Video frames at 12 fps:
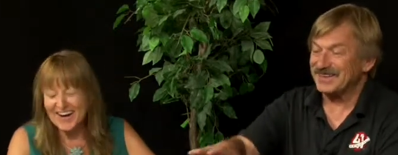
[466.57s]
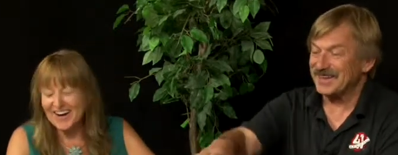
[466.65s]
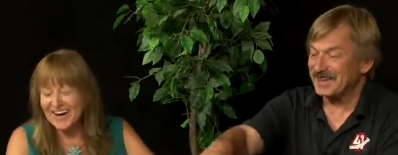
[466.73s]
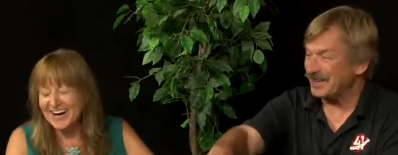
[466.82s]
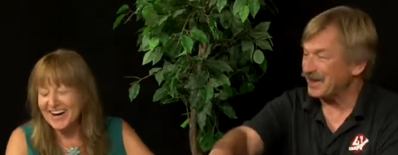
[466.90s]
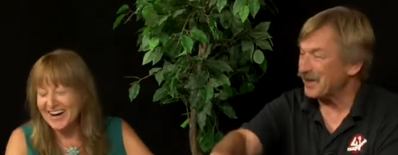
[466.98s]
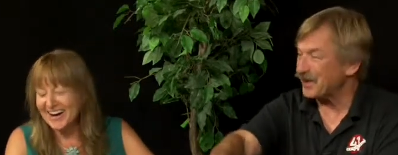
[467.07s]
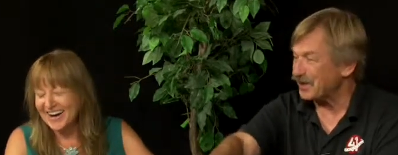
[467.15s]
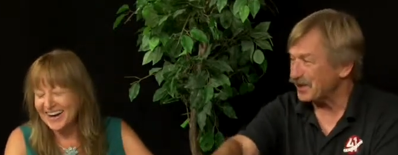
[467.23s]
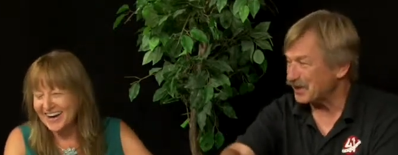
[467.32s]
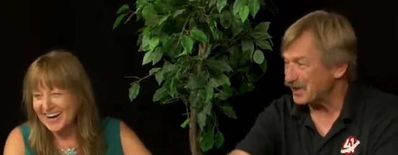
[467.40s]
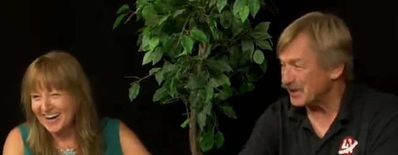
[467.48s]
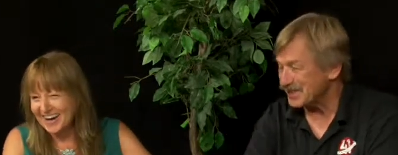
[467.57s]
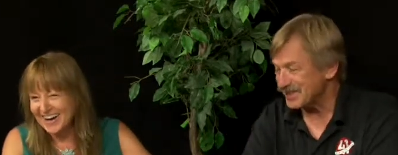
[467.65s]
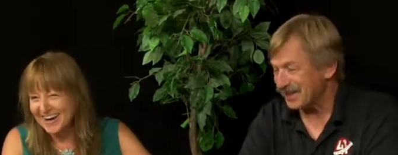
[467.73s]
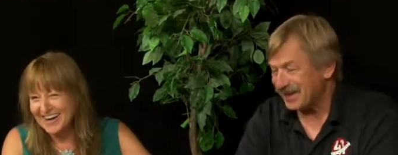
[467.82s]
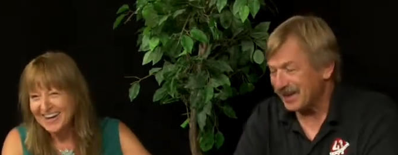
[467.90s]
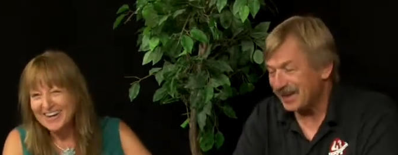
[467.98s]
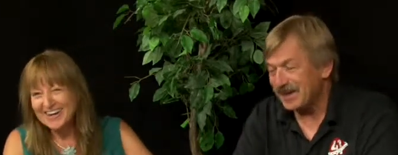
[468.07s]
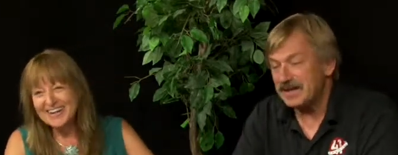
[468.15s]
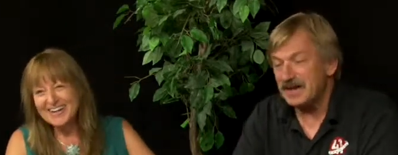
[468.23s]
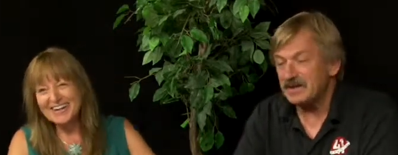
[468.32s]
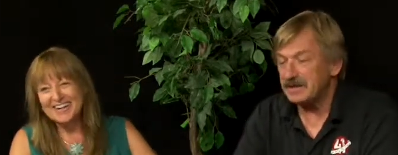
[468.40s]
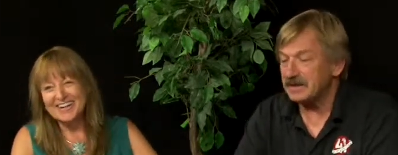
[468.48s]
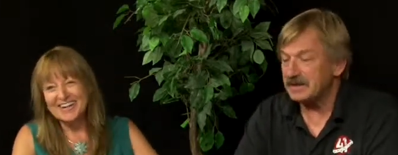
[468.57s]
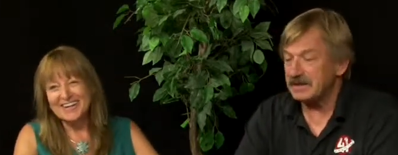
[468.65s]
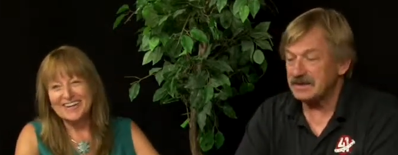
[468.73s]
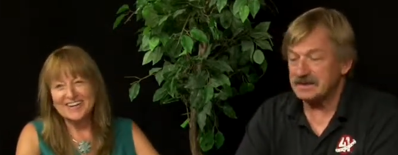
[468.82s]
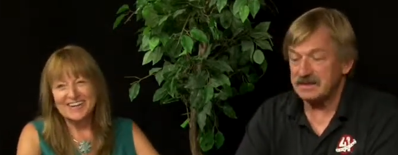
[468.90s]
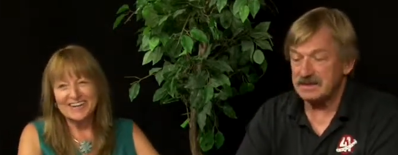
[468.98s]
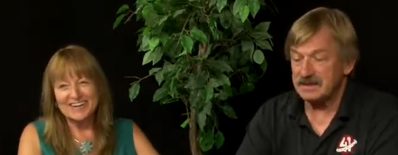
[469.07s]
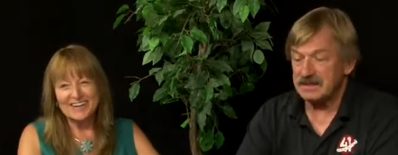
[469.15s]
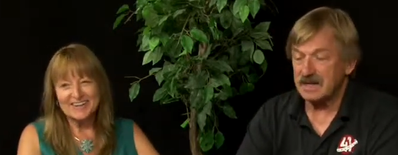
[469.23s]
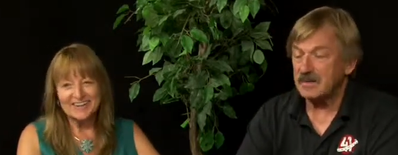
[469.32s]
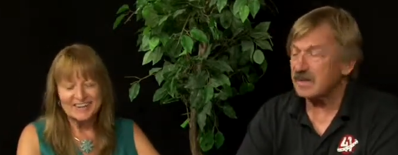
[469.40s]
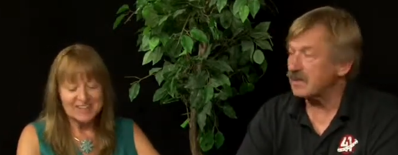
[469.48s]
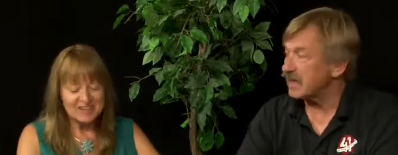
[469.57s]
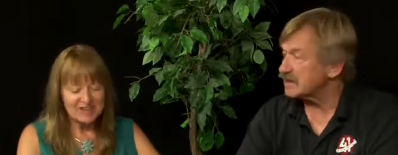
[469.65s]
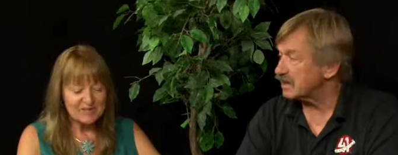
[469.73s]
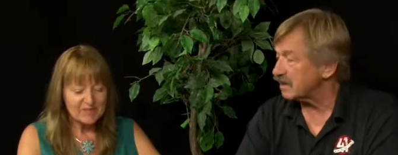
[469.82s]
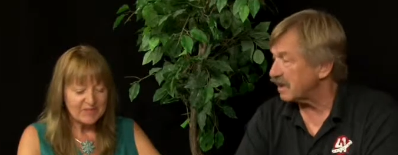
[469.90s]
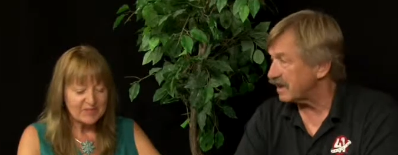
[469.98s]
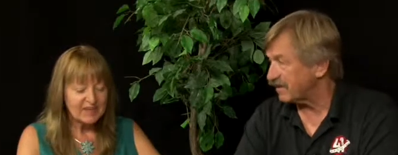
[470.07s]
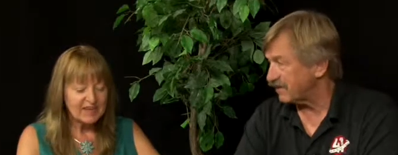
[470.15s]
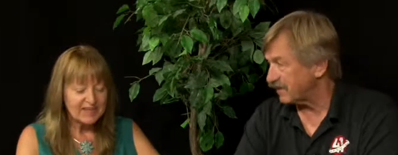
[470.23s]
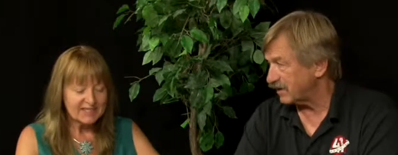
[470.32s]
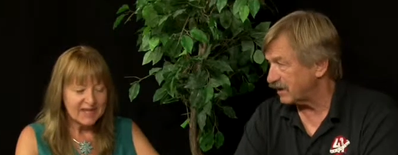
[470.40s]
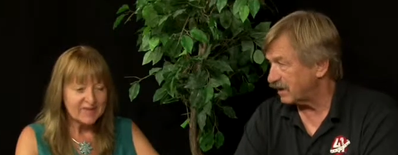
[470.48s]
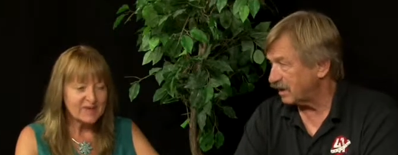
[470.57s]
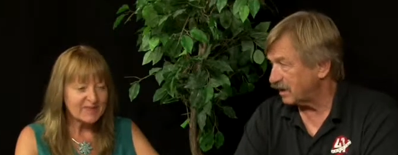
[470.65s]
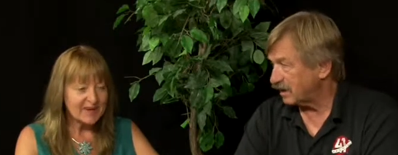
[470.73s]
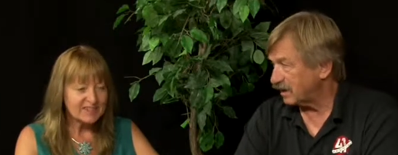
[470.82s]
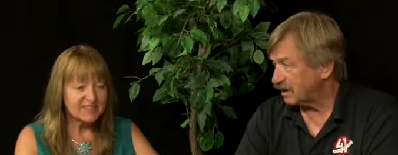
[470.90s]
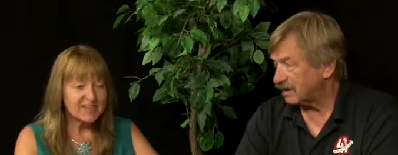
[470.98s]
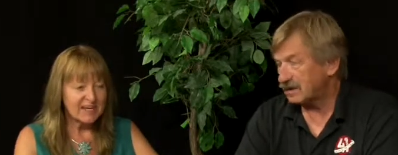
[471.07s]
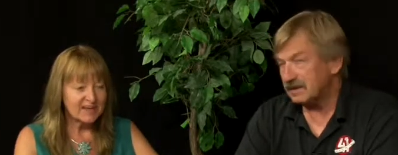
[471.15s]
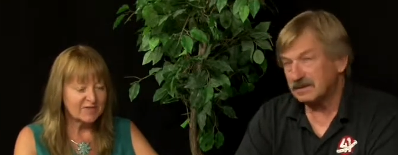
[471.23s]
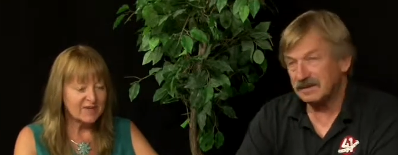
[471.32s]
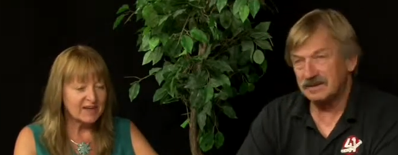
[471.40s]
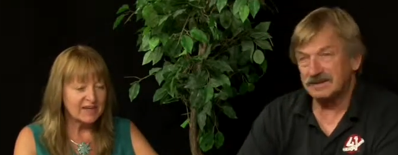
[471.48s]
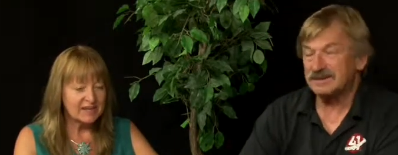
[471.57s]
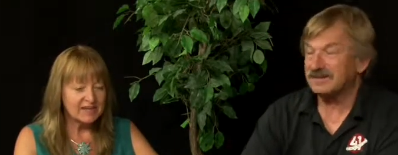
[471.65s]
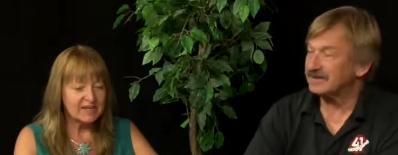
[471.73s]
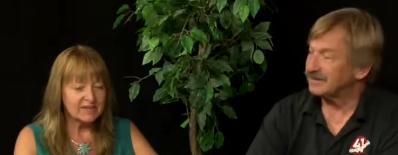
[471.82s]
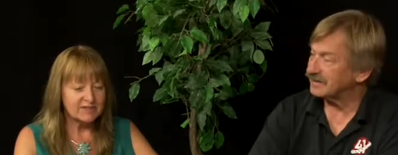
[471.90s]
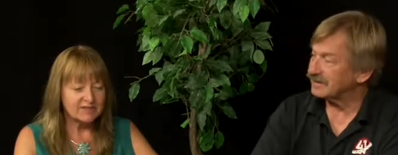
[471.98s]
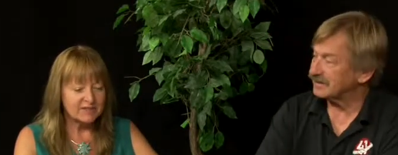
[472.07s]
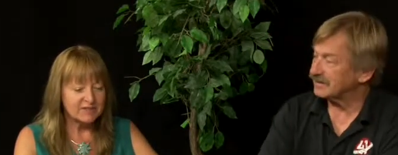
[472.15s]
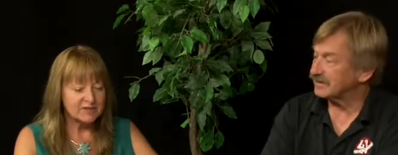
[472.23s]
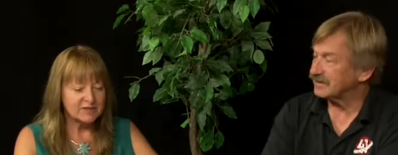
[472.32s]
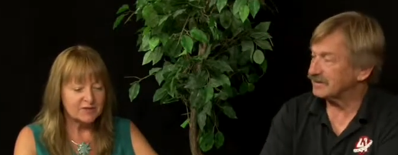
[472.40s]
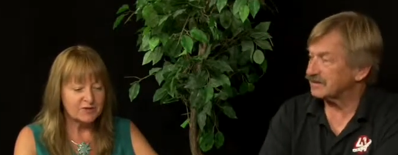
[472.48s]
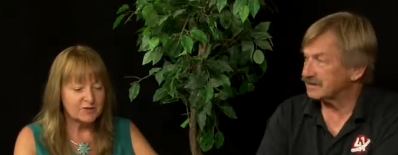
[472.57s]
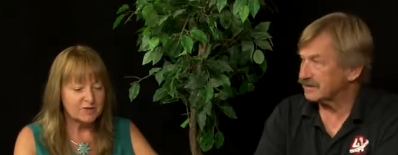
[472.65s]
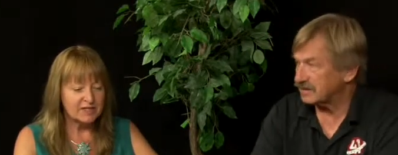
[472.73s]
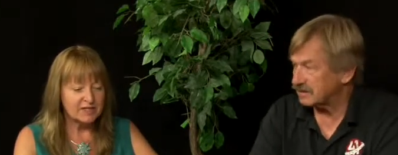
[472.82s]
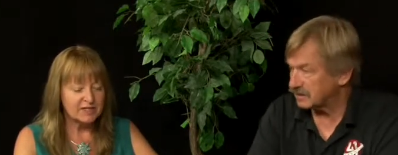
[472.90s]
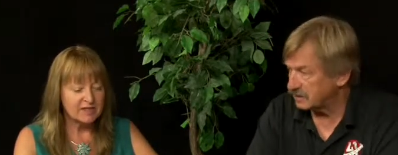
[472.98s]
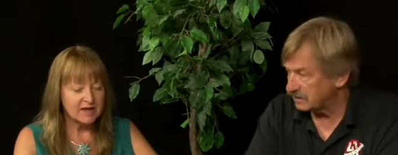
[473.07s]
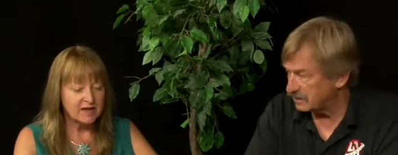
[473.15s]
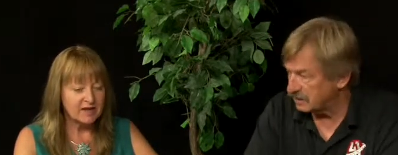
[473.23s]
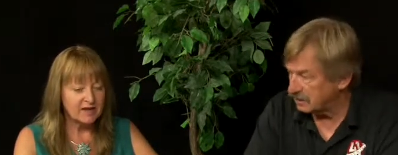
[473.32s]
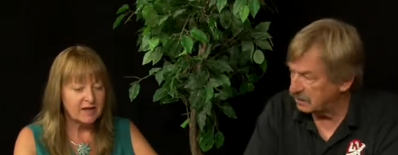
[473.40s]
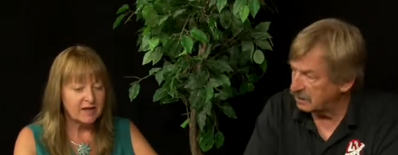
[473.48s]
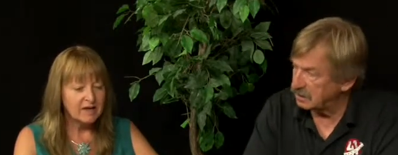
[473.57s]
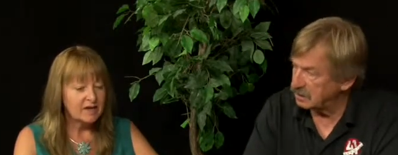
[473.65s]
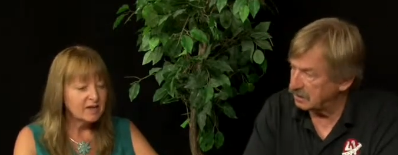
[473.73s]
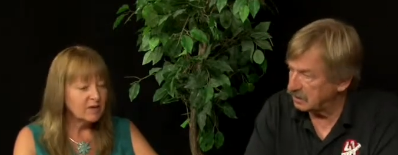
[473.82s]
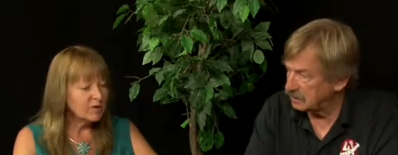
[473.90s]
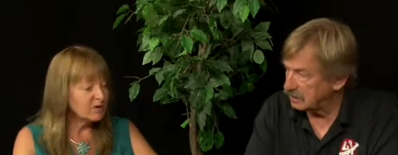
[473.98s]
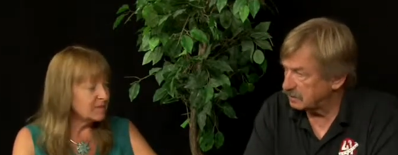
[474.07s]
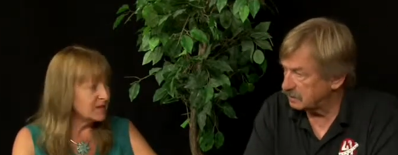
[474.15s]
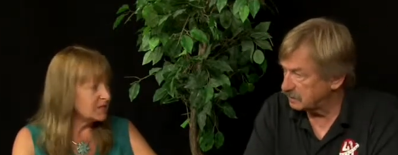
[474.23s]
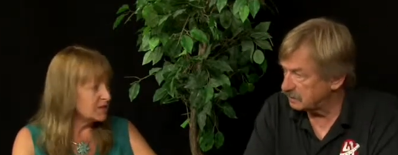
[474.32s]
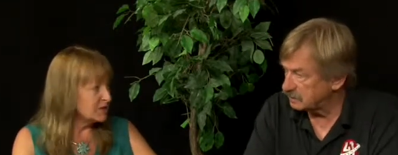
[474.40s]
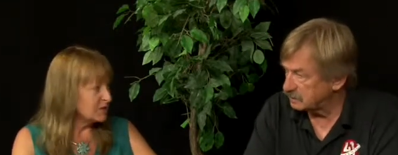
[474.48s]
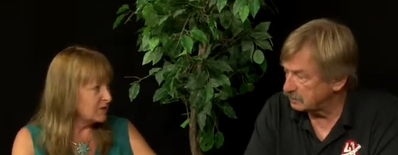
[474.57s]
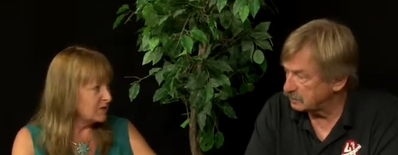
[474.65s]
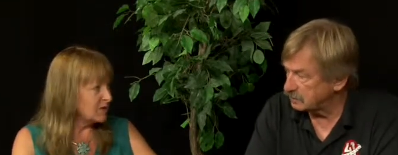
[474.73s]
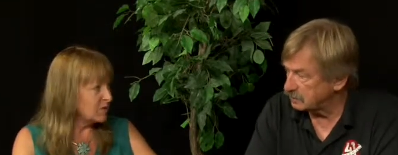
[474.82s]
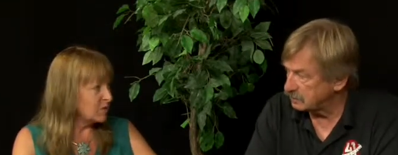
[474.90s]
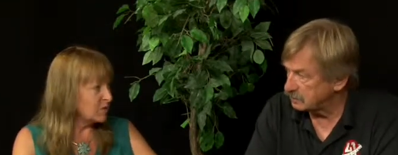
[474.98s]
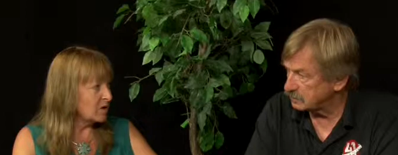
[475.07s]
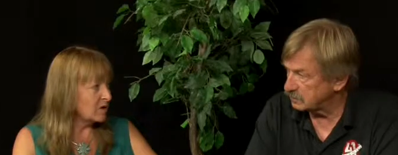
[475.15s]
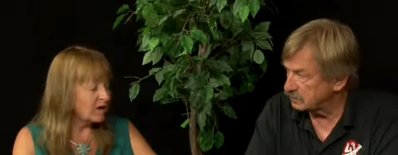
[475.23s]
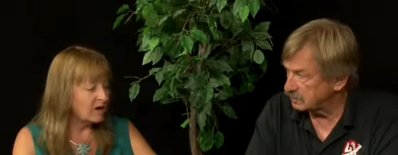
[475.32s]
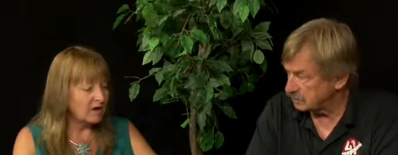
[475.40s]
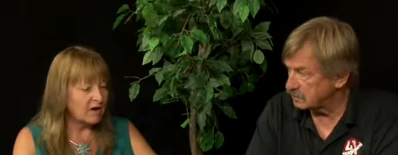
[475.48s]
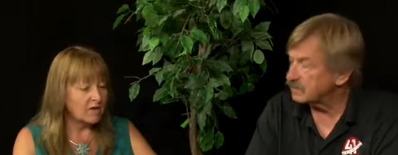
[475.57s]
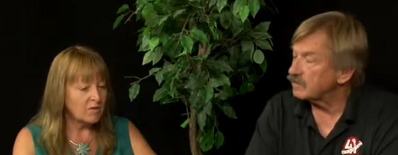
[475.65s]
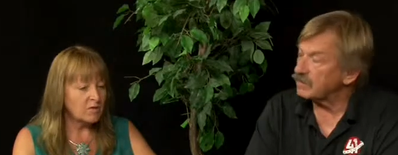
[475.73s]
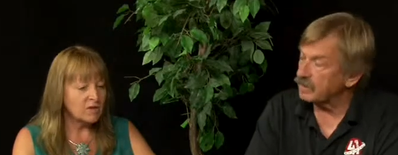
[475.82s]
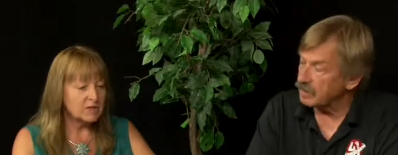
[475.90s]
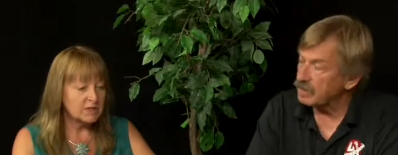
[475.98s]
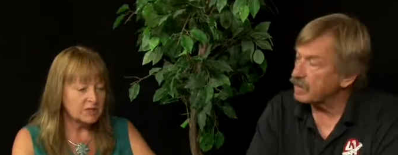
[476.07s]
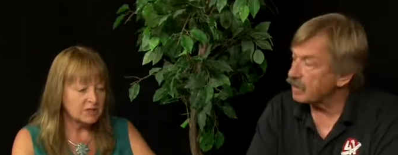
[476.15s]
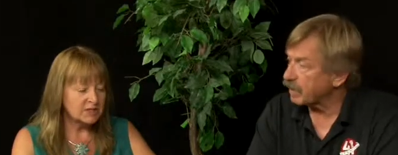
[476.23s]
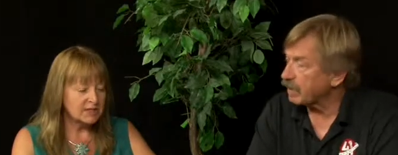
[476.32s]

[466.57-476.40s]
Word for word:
Speaker 1: like the area was, and now it's it's coming back to life. It's and, coming
Speaker 2: back to life, and it, it's it's just truly exciting. You had mentioned Judy Gilmore and mm-hmm. all the work that she